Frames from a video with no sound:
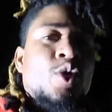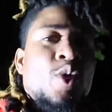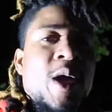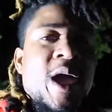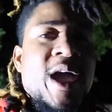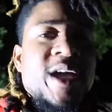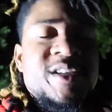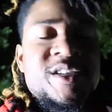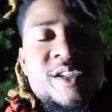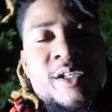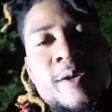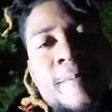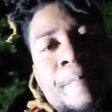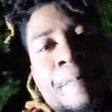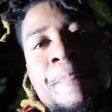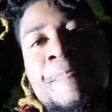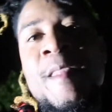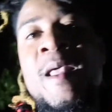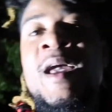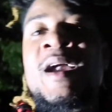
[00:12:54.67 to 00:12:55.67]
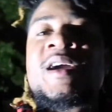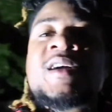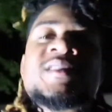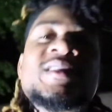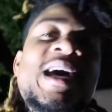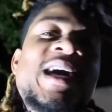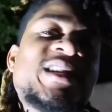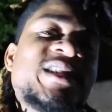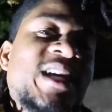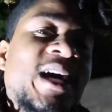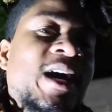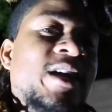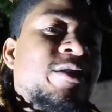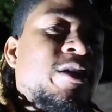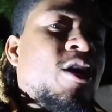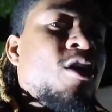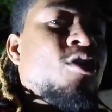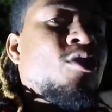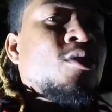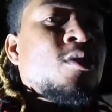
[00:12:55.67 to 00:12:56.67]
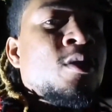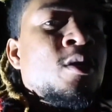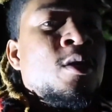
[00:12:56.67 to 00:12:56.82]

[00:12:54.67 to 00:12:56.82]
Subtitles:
extra, because as y'all know,